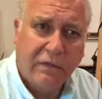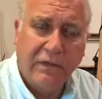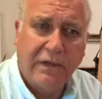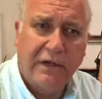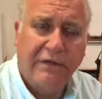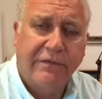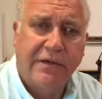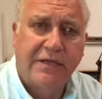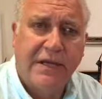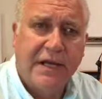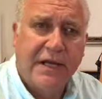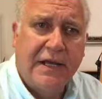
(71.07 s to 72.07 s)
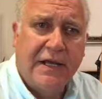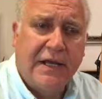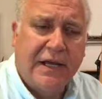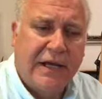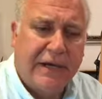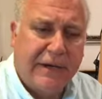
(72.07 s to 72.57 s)
the difference,
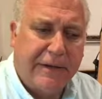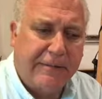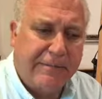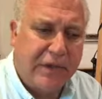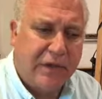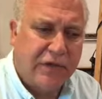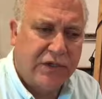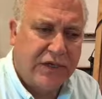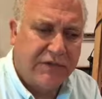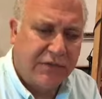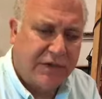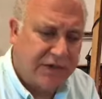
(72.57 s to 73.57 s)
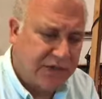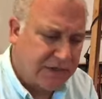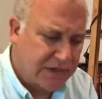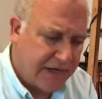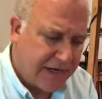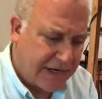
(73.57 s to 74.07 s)
you'll see, for
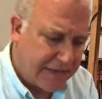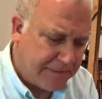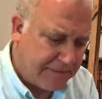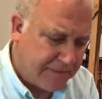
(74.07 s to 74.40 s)
instance, a